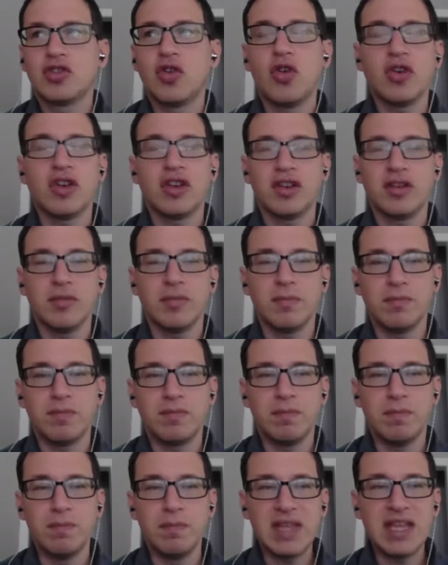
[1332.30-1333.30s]
couldn't
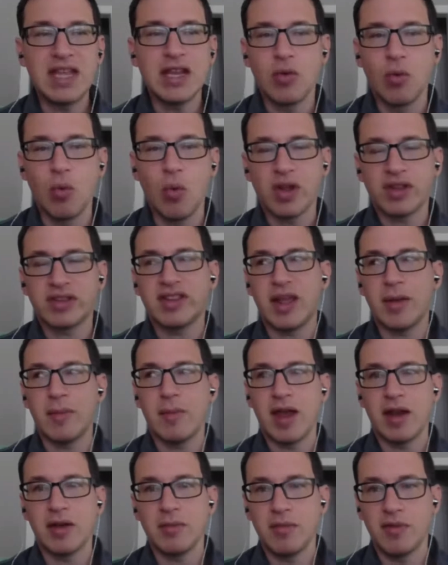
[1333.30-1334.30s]
mean what they
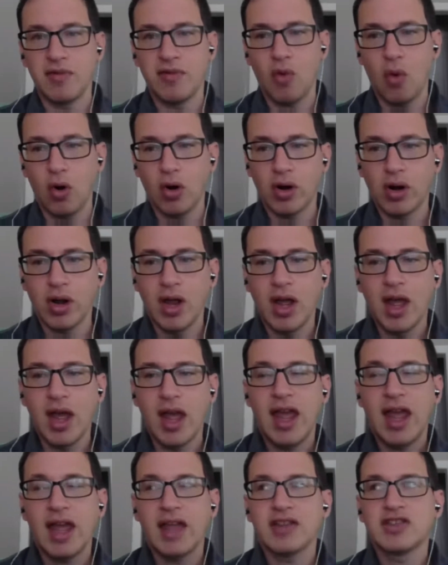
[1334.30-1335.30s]
meant before.
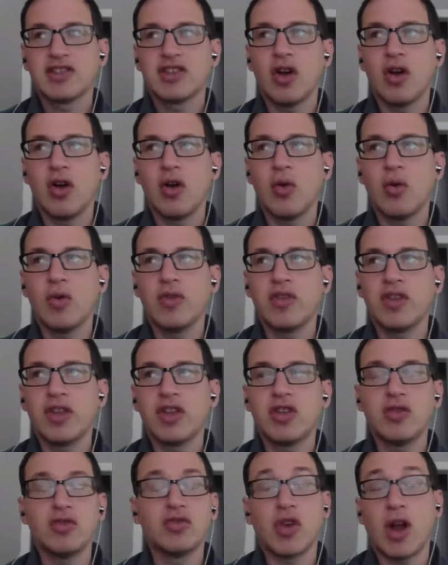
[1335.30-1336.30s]
So the
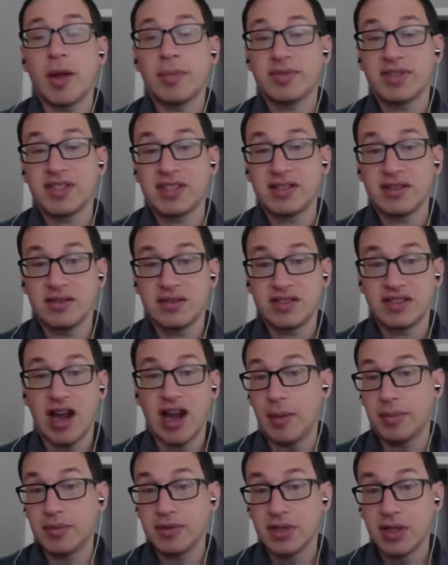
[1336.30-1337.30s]
Q drops
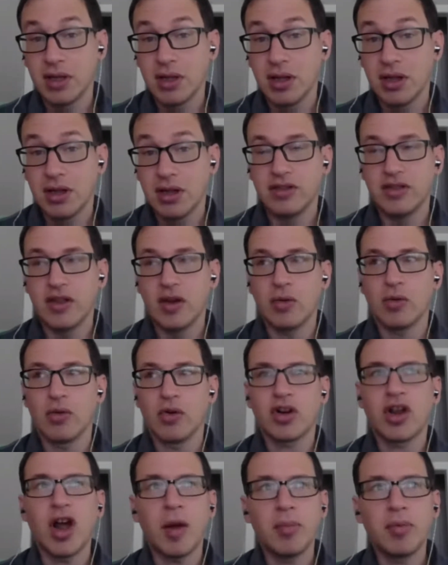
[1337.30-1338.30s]
stopped. There
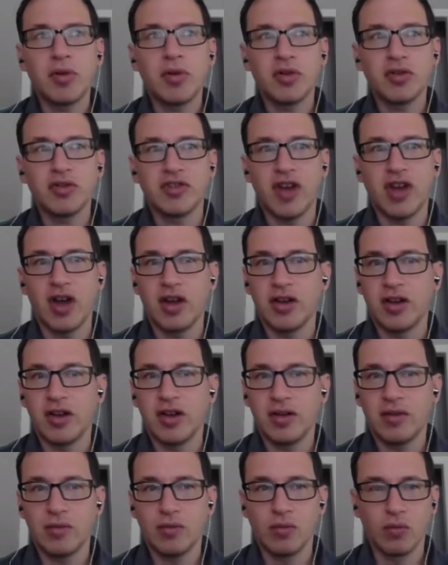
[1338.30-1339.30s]
were a couple
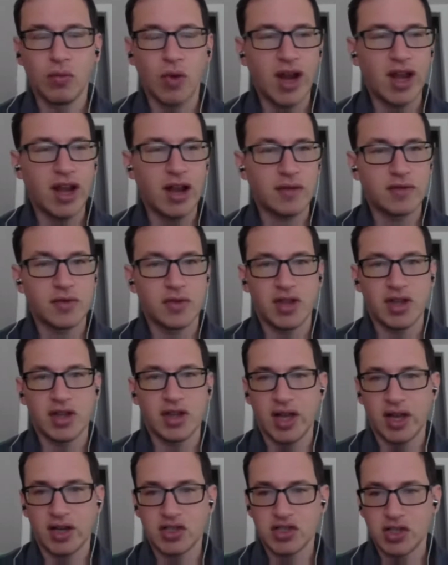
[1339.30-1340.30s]
done right after the
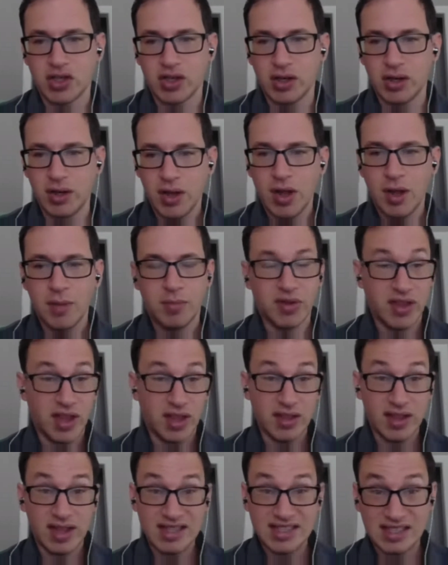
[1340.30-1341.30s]
election, but
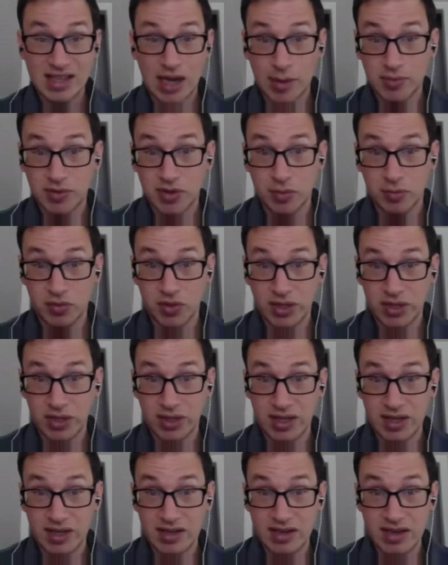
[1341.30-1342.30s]
then they stopped
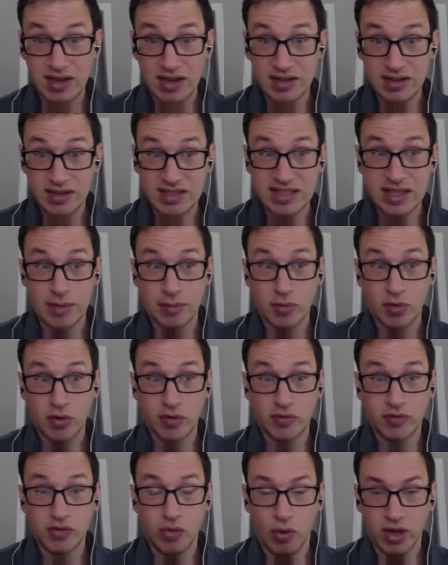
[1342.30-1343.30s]
completely in
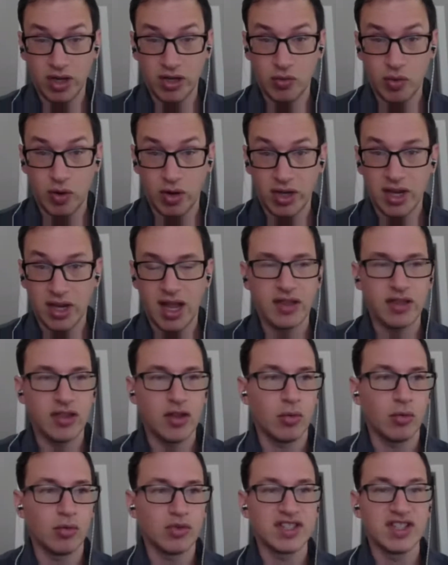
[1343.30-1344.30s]
December of 2020.
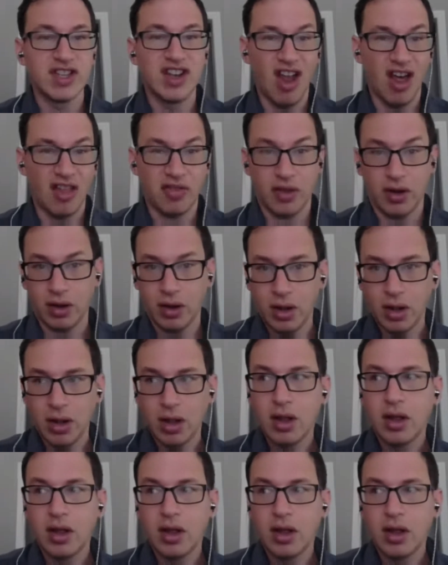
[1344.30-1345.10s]
And there was nothing